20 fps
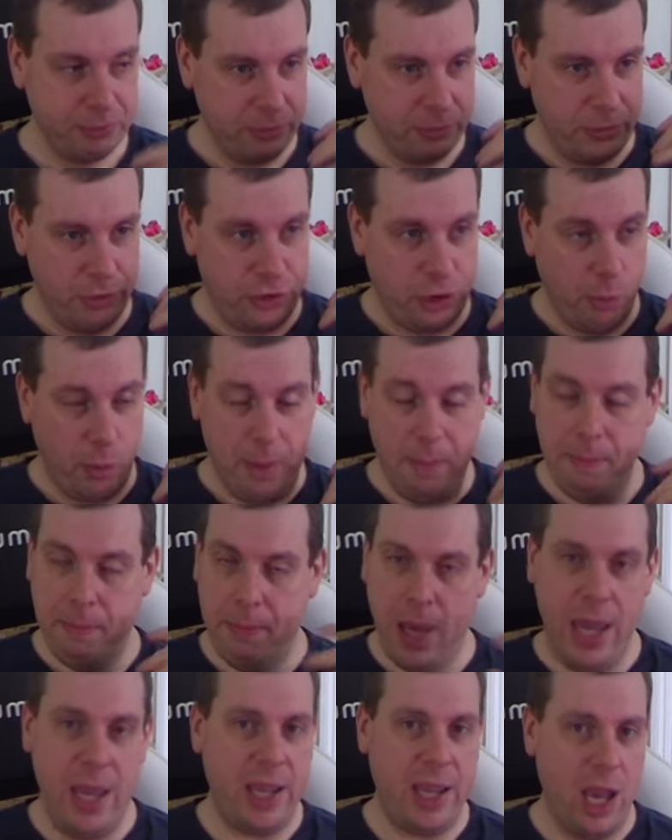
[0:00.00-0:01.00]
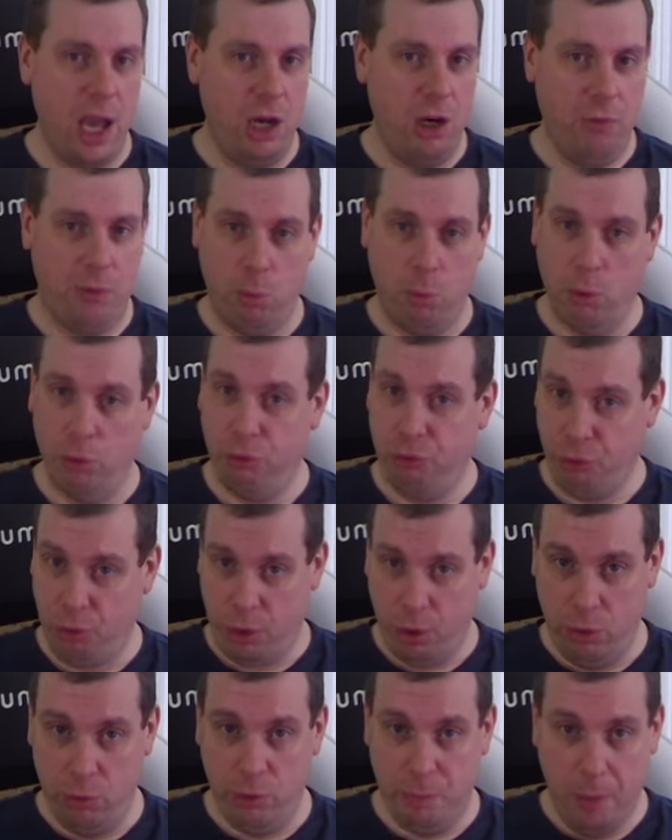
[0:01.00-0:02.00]
so we may get another Wolf's
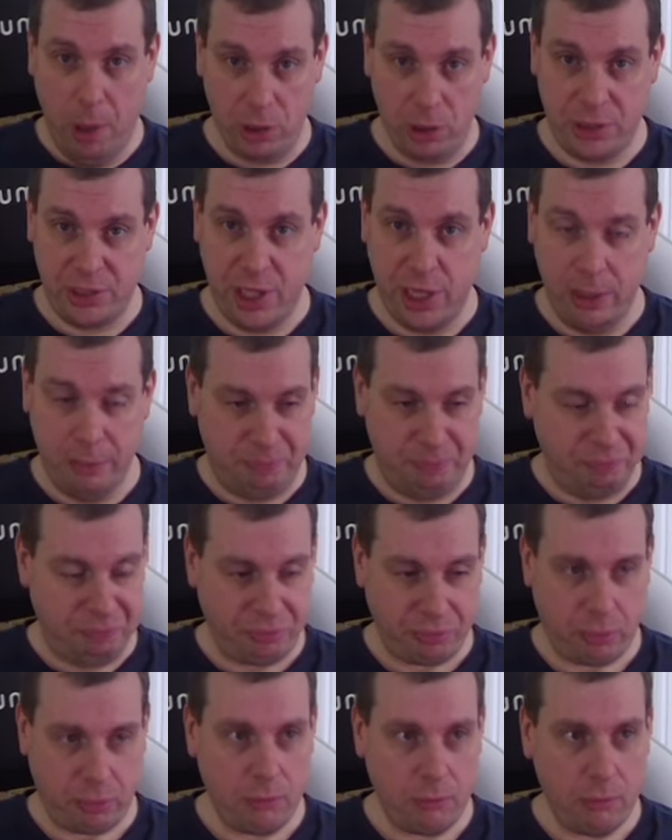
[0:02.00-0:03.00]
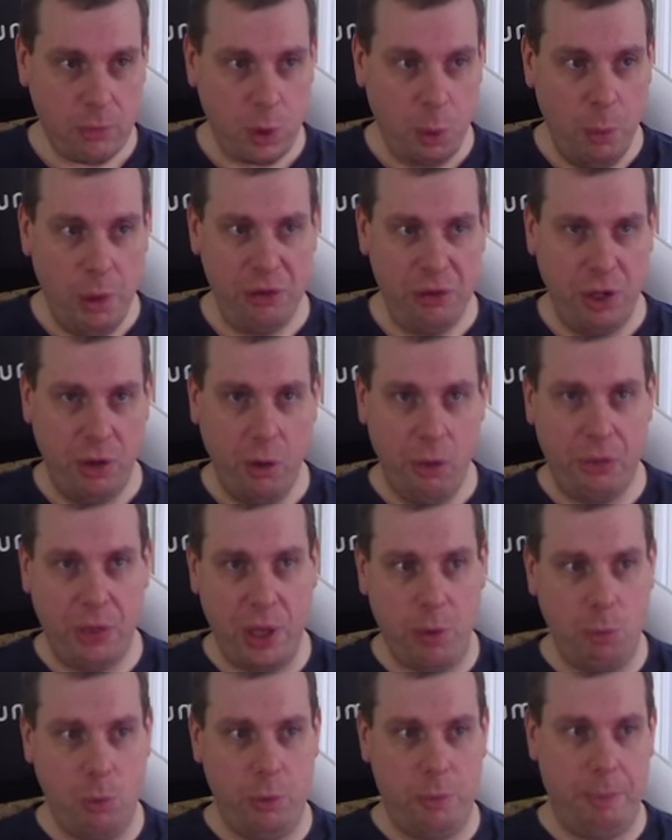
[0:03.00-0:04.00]
Dragoons box set, which I don't
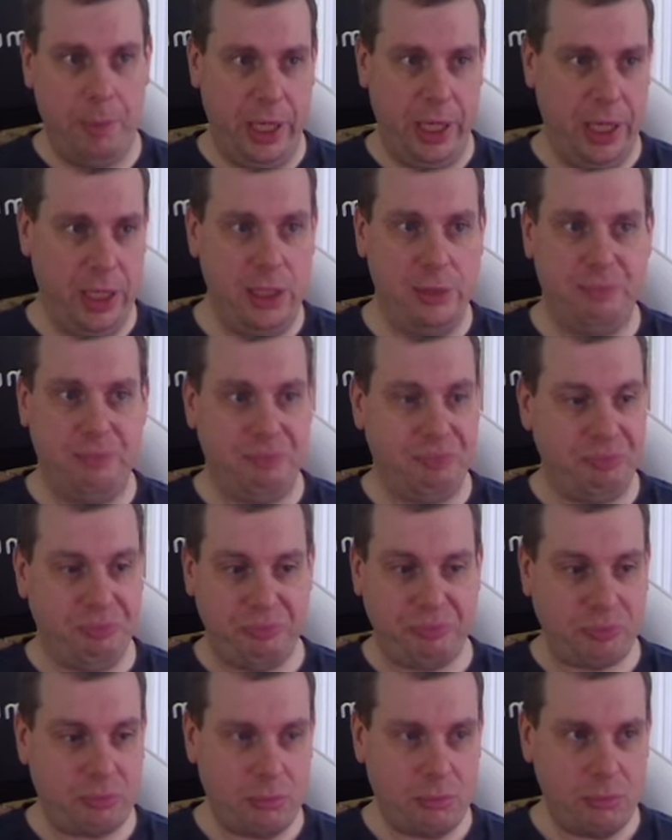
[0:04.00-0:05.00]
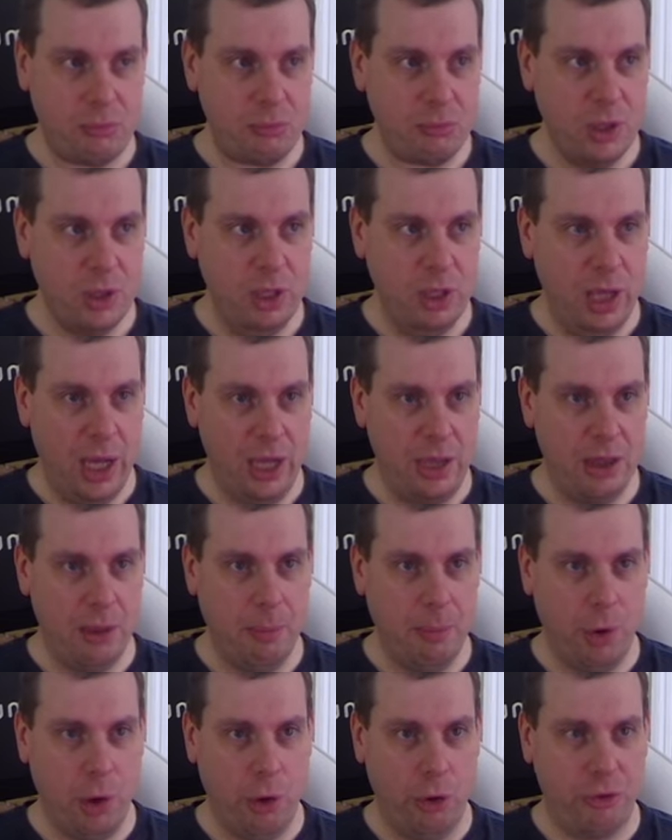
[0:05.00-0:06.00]
think would be like the
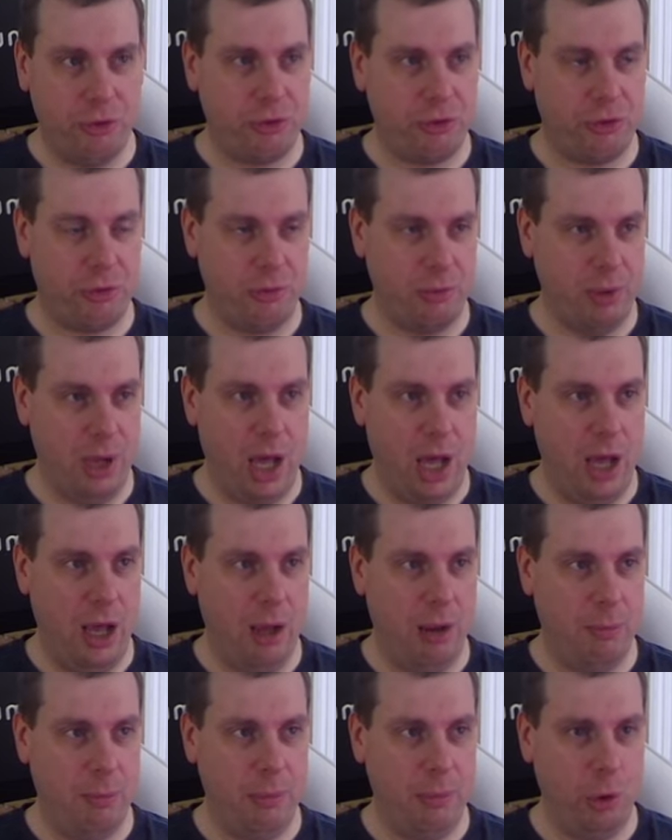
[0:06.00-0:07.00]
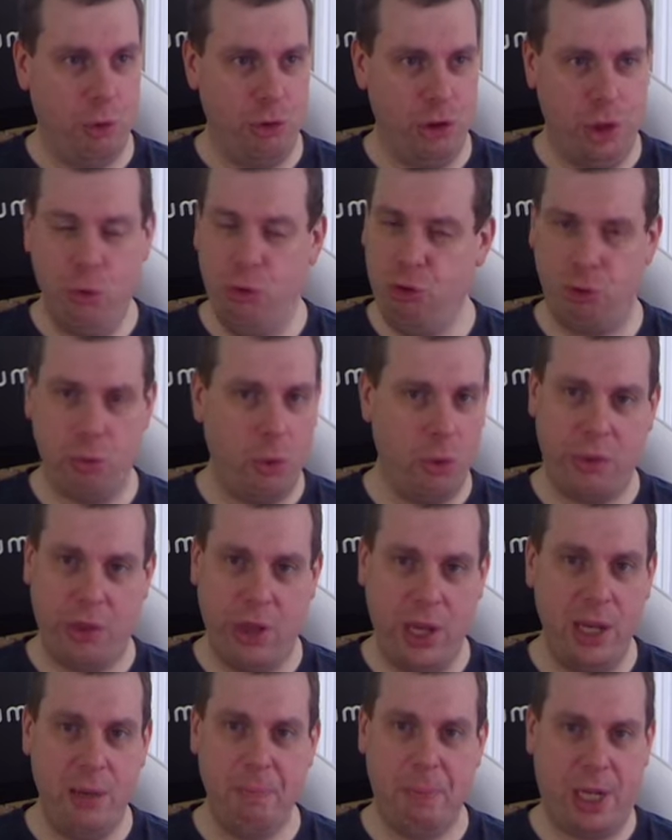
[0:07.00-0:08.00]
most unusual
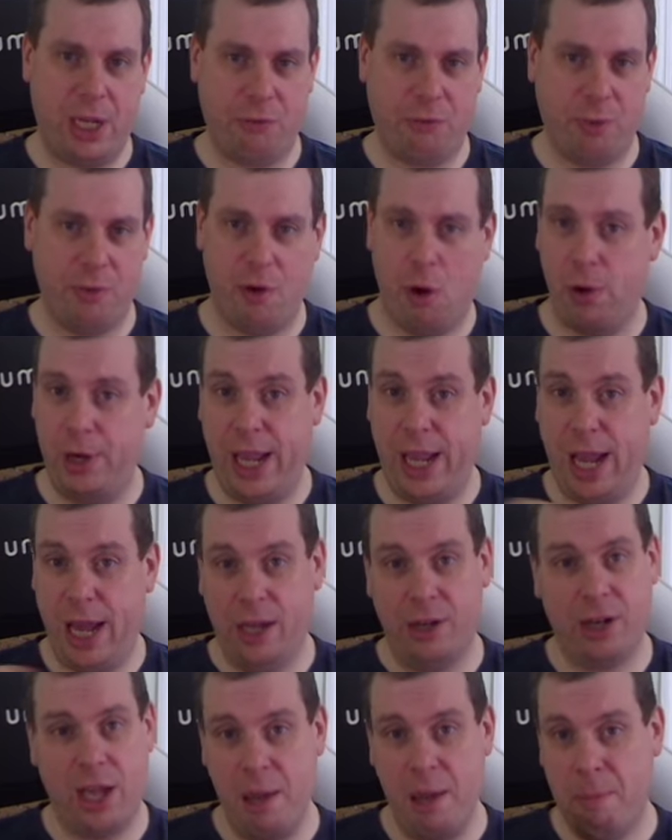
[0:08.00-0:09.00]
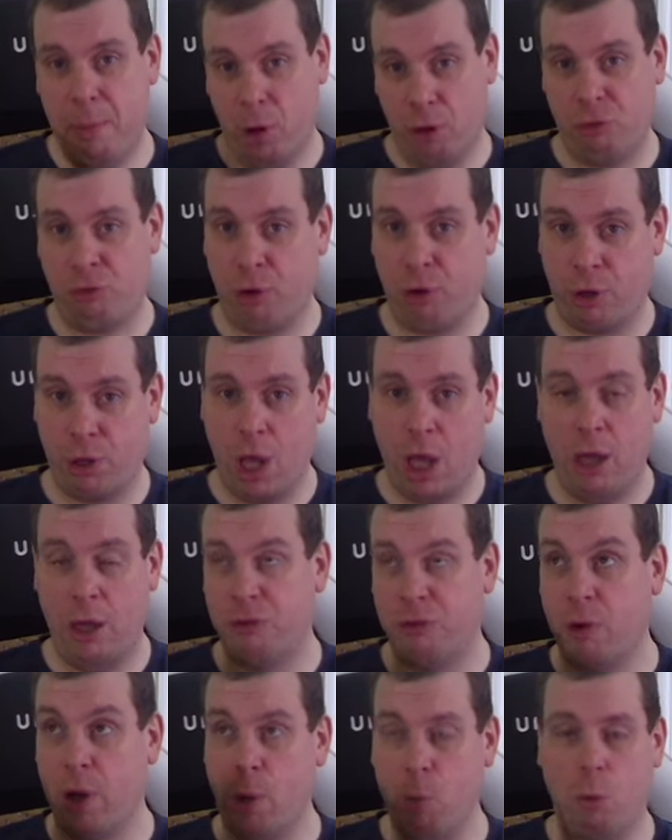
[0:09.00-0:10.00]
thing, because we've already had a Wolf's
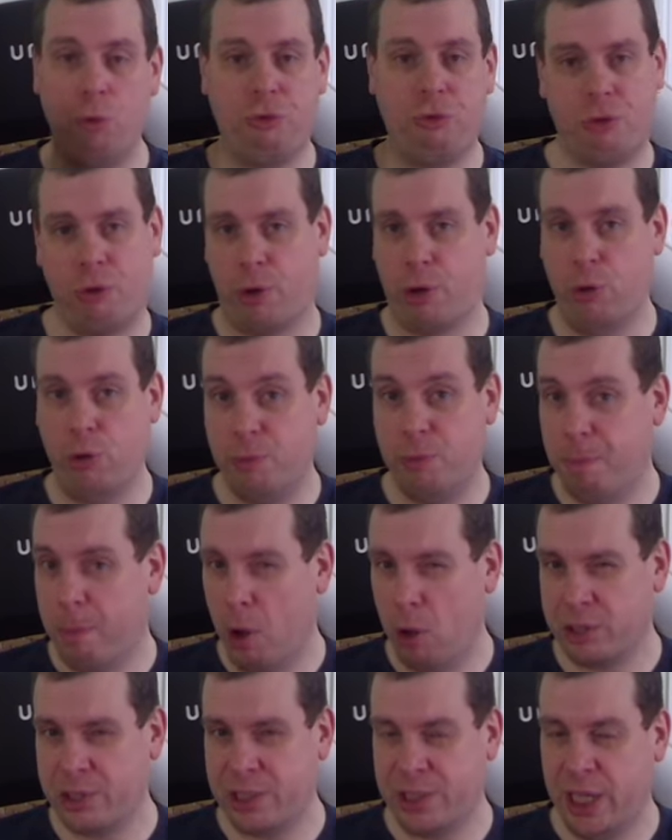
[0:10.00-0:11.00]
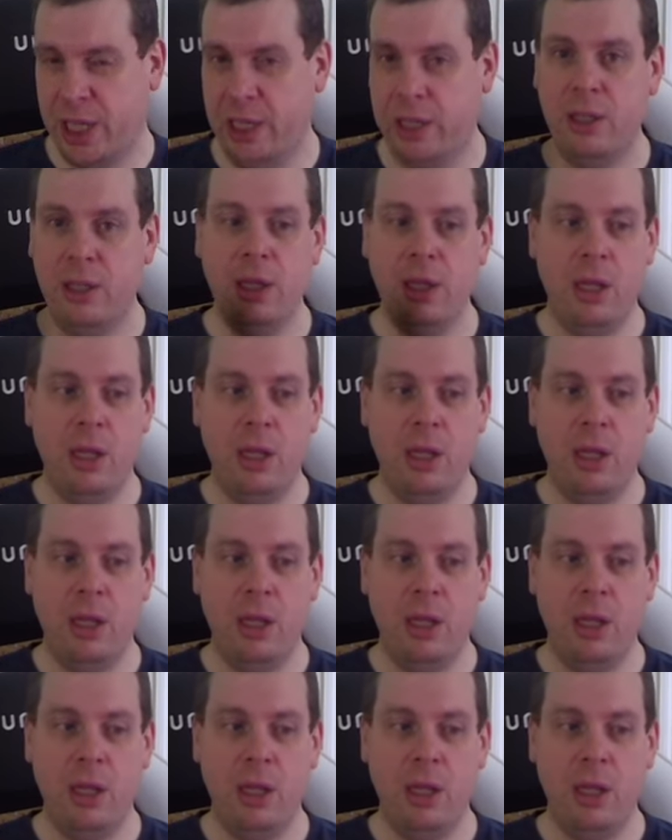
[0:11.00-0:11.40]
Dragoons box set.